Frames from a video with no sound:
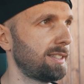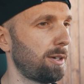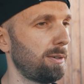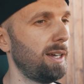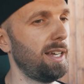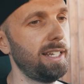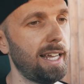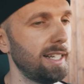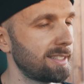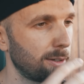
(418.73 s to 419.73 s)
So
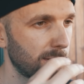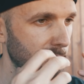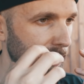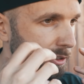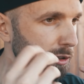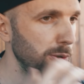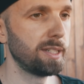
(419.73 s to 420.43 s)
yeah, it's not a new